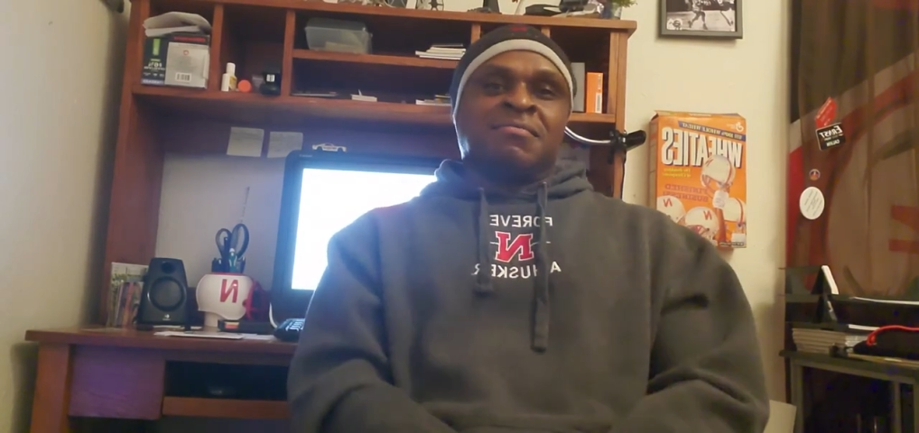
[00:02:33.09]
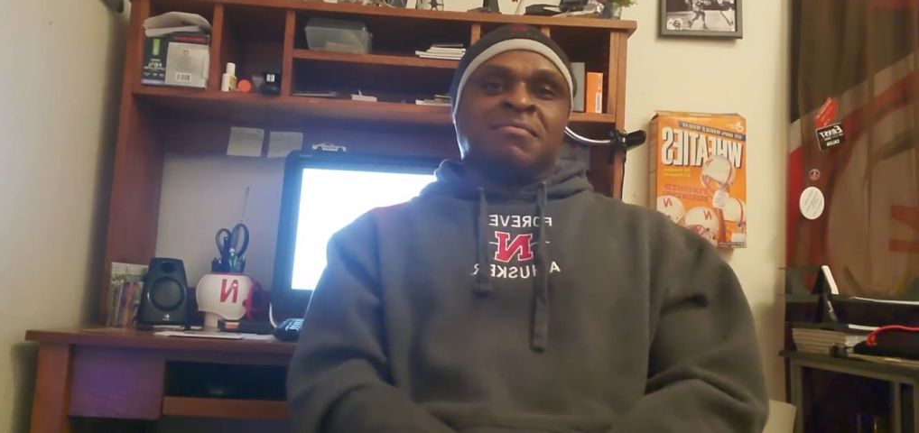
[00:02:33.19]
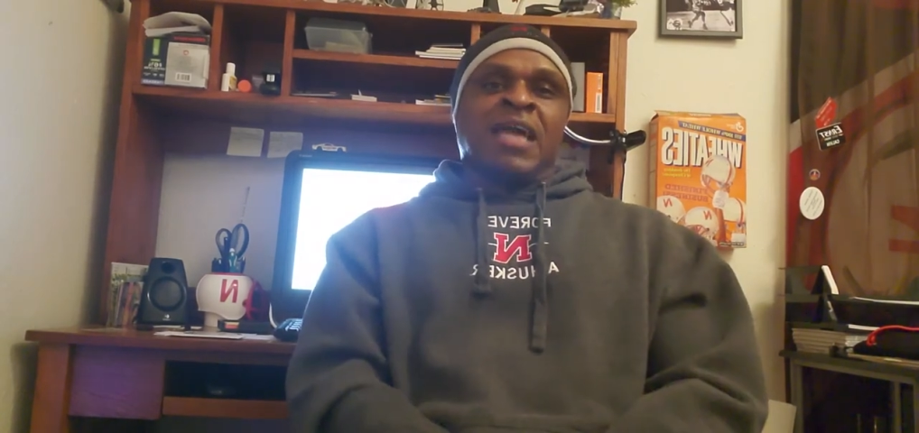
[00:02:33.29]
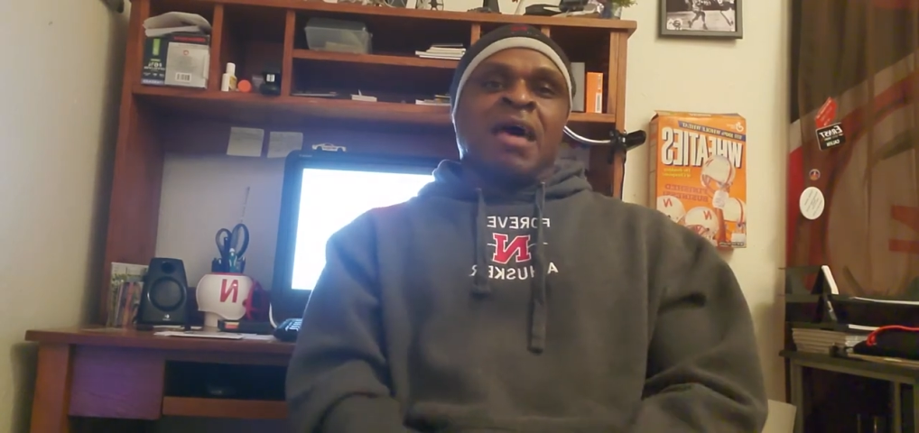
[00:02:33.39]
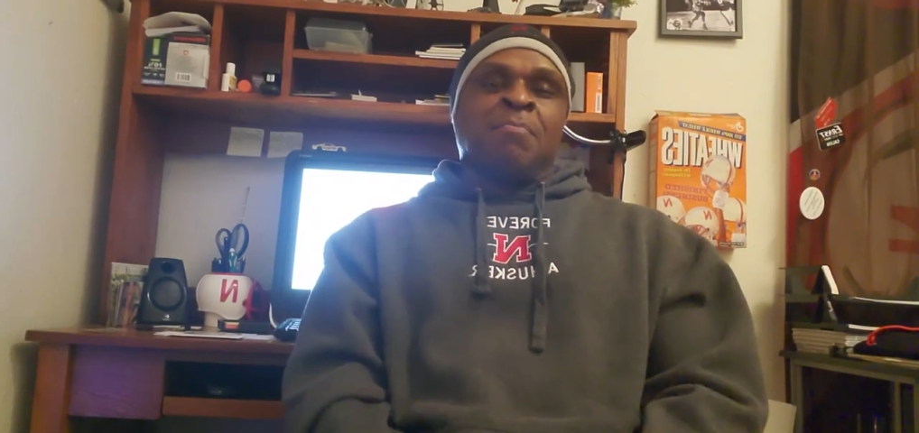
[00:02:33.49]

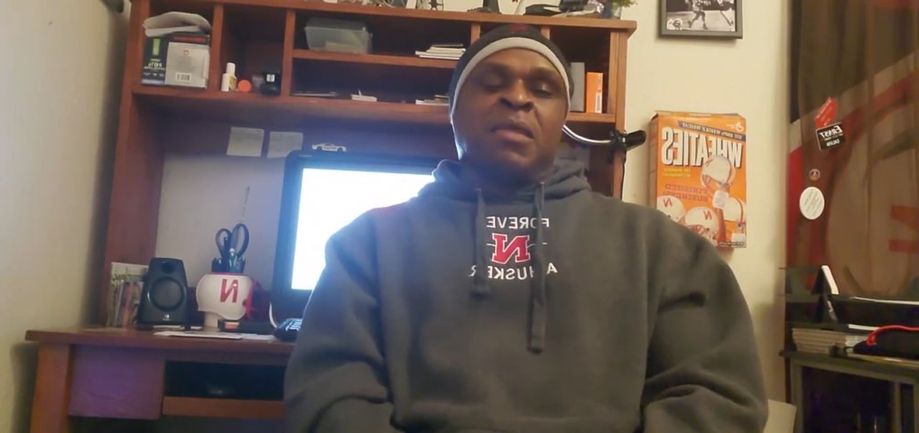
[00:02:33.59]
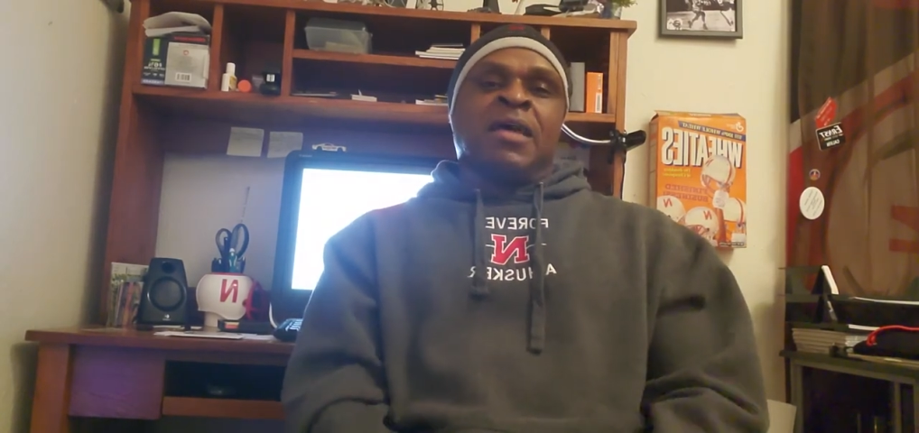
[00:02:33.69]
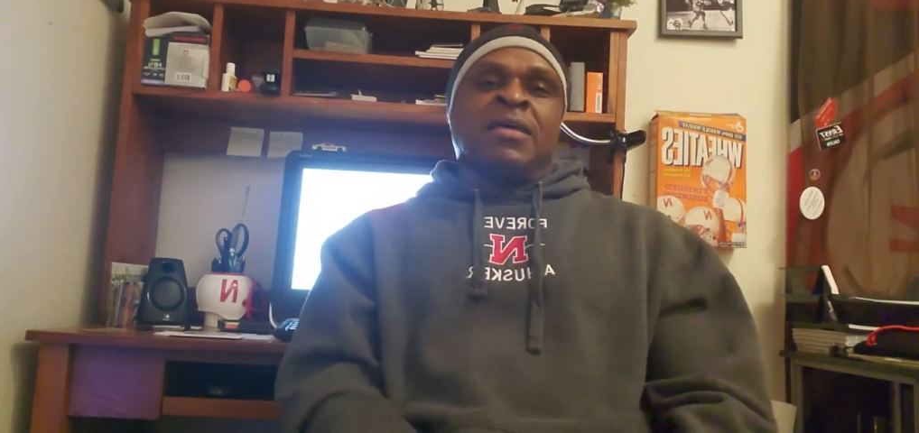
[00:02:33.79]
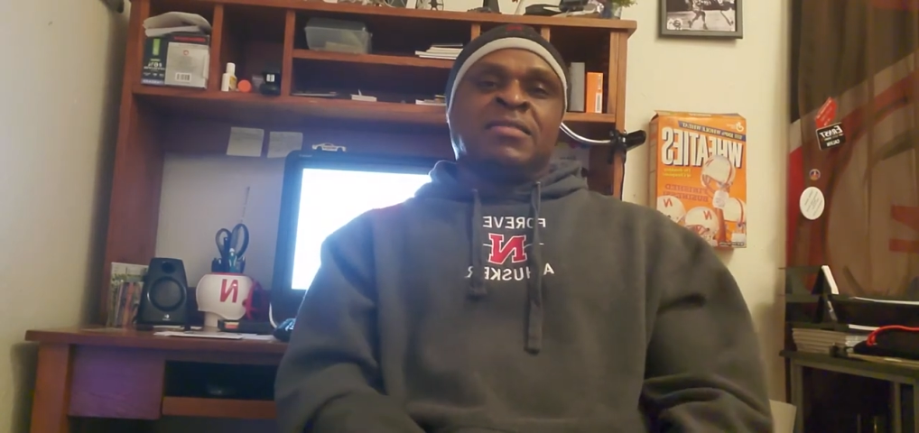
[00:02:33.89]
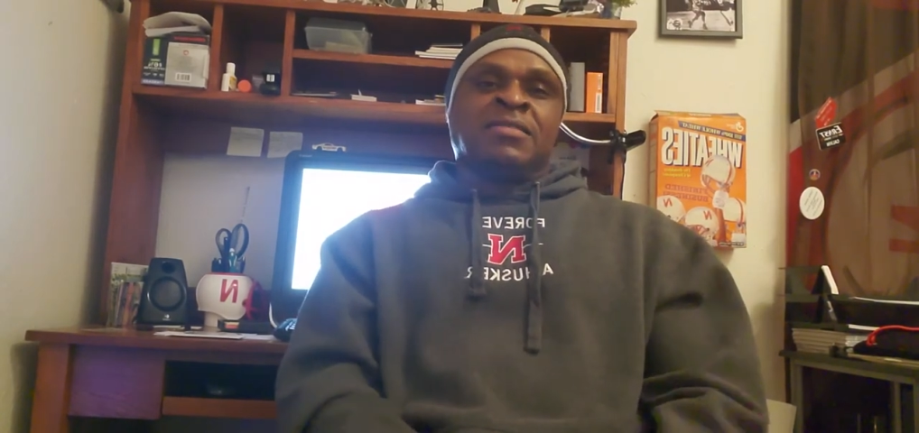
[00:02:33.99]
God
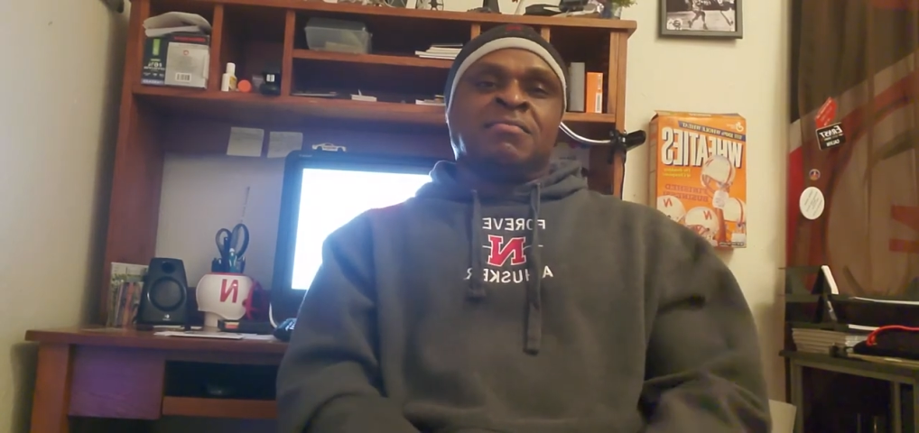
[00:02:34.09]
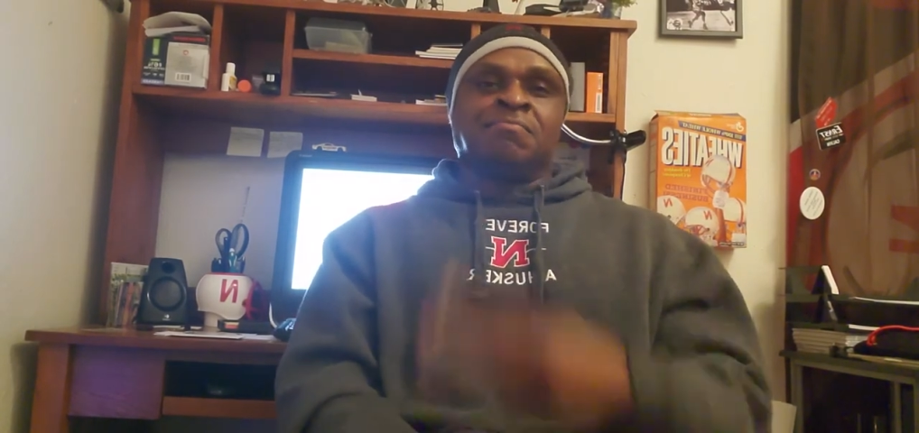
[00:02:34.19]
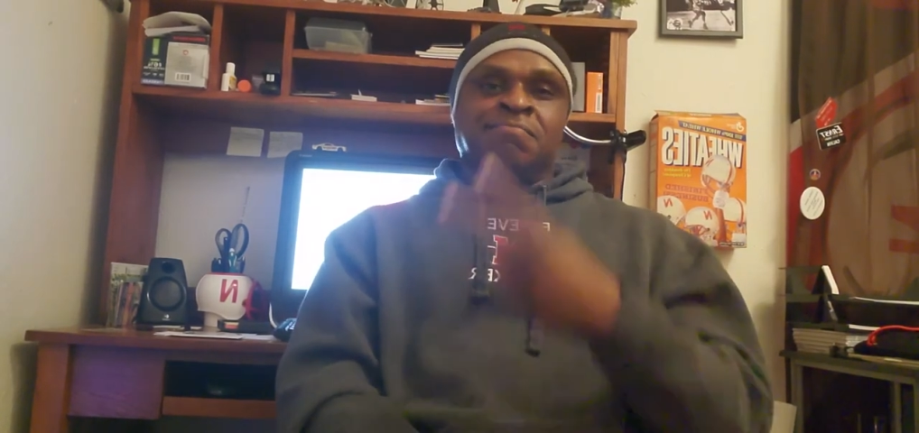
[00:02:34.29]
bless.